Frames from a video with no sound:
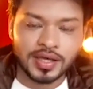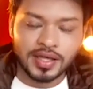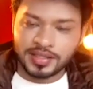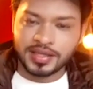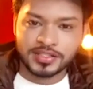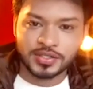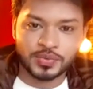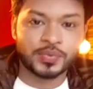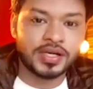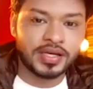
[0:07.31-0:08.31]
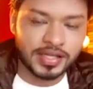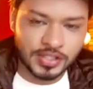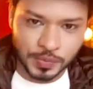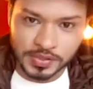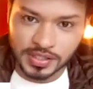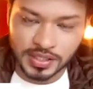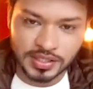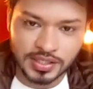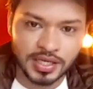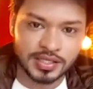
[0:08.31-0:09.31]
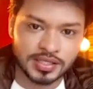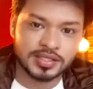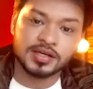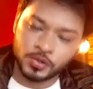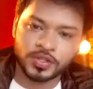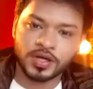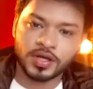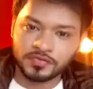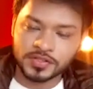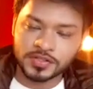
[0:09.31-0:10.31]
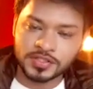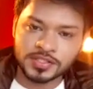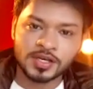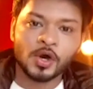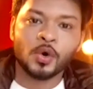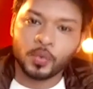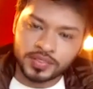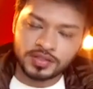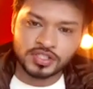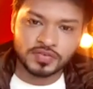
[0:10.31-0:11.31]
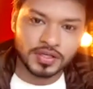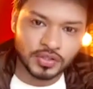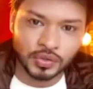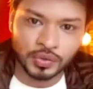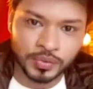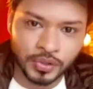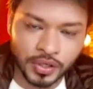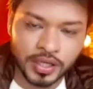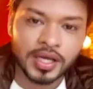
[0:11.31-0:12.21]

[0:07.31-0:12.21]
The actor will next be seen in Khuda Haafiz with Shivaliko Oberoi